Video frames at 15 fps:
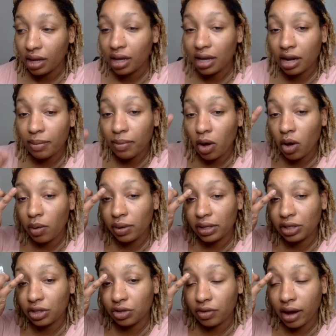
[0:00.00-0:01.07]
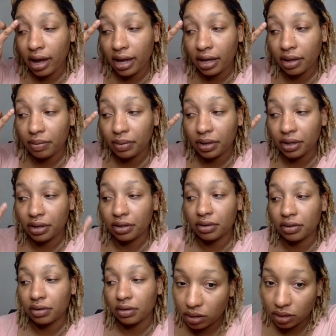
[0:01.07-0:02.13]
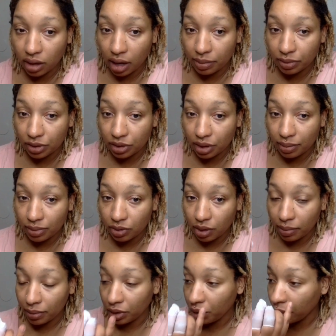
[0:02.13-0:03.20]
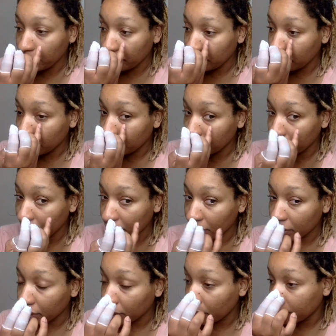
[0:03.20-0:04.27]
And I'm always dry up here. Timer's up, so I'm gonna go in here for my third